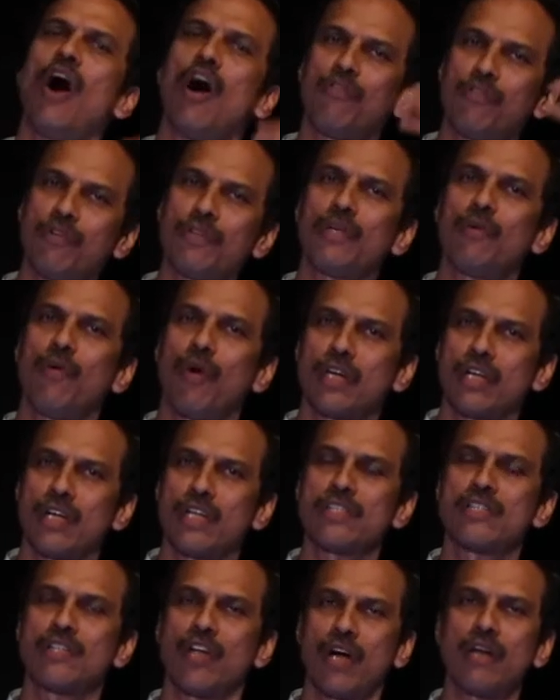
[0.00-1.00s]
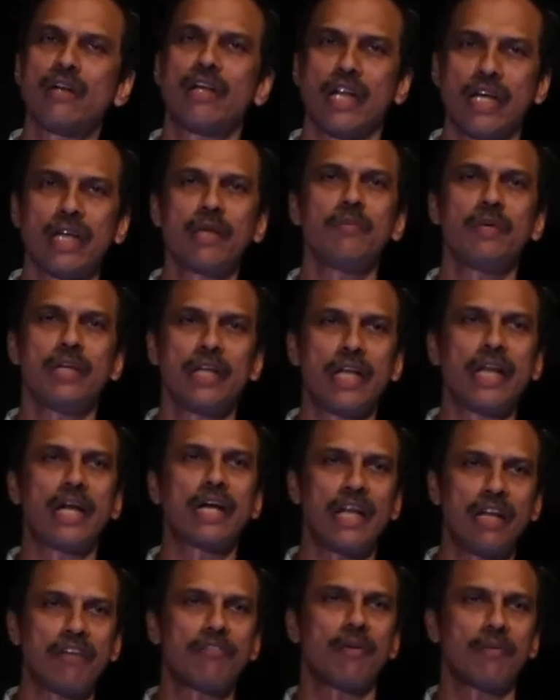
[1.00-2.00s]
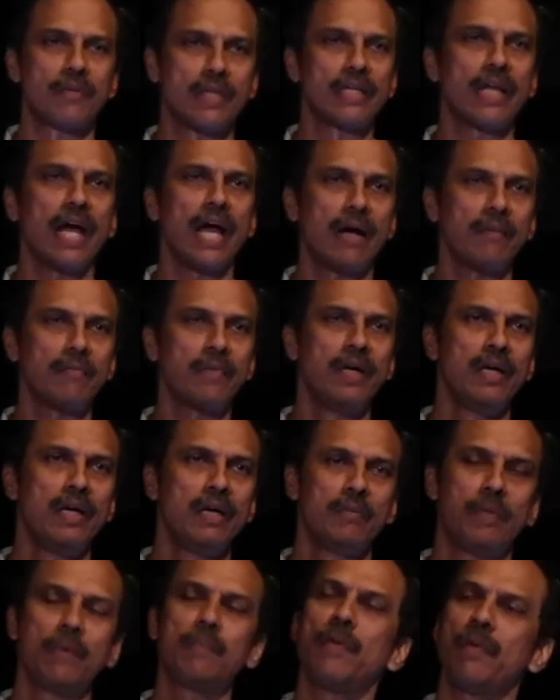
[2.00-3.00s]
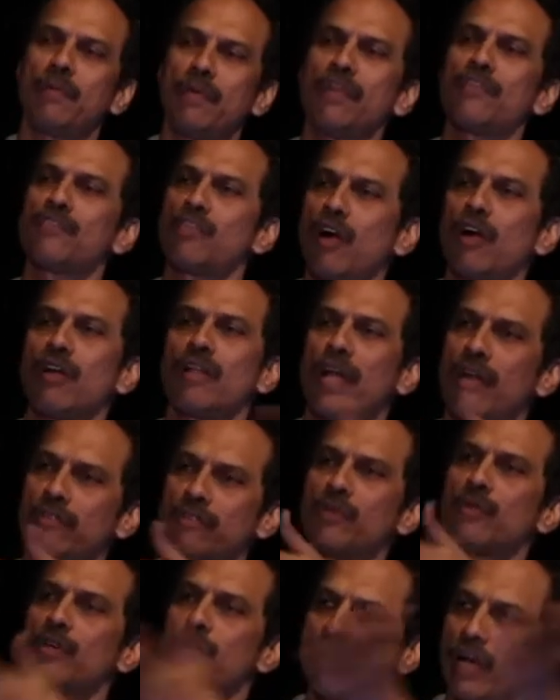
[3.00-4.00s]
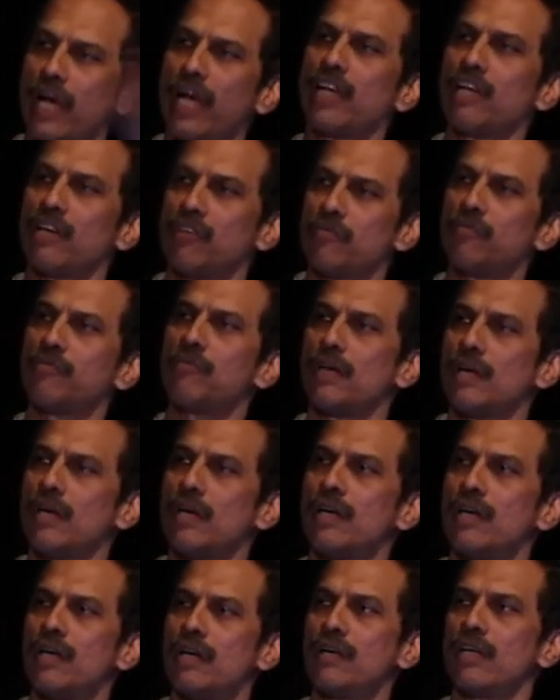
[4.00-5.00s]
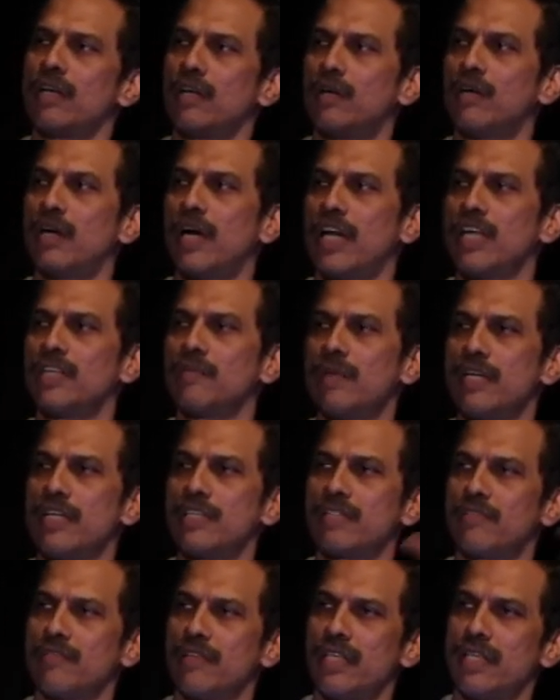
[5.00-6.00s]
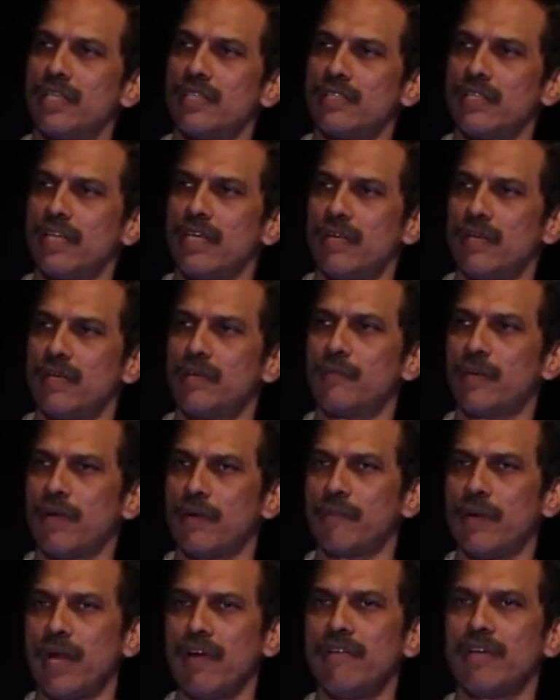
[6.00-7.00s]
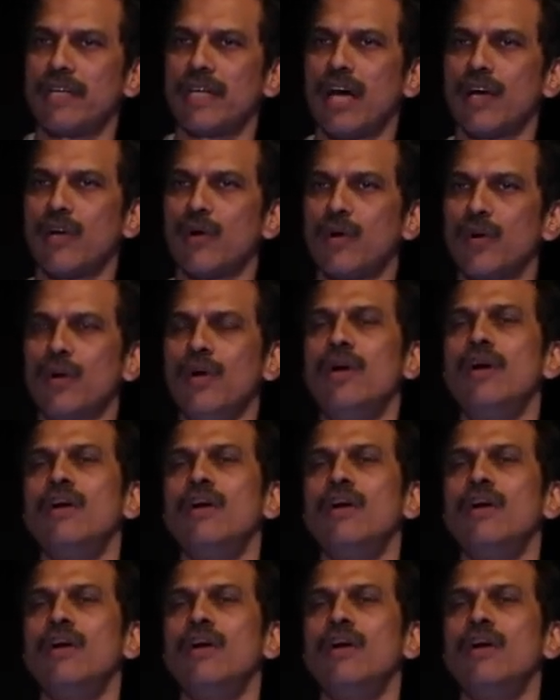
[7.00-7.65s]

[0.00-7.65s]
often the water is not drinkable directly from the tap but people have solved that through a variety of uh, you know arrangements, whether it's uh, pr private RO